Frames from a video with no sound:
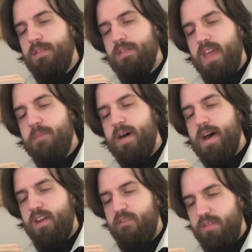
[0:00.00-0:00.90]
The
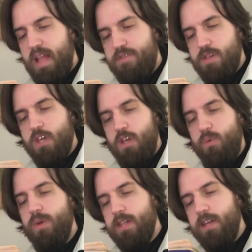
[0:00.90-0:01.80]
Empire of
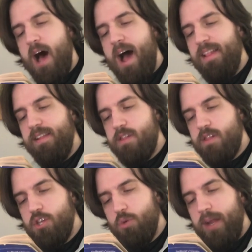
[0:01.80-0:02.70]
Blefuscu is an island
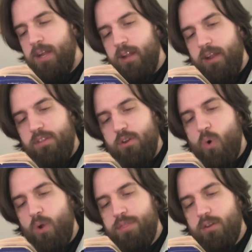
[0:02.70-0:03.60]
situated in the
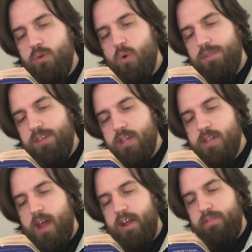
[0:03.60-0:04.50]
north-northeast
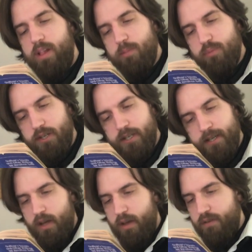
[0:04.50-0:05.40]
side of Lilliput,
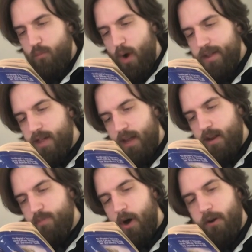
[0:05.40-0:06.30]
from whence it
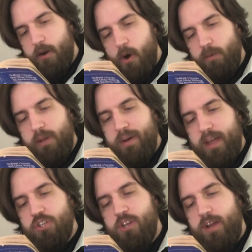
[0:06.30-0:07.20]
is parted only by
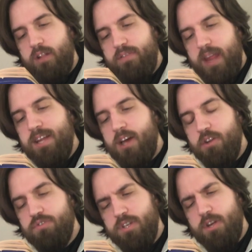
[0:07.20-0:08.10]
a channel of
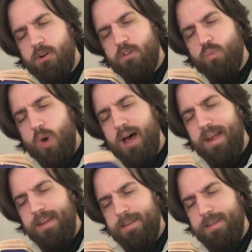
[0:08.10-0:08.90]
800 yards wide.